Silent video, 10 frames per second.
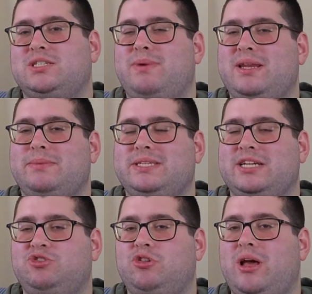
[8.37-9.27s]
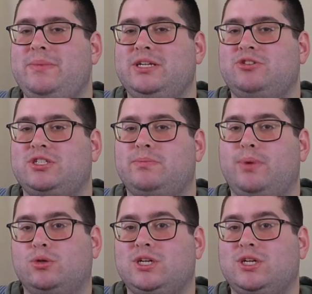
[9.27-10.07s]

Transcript: My name is Andrew and I'm here to react to BoJack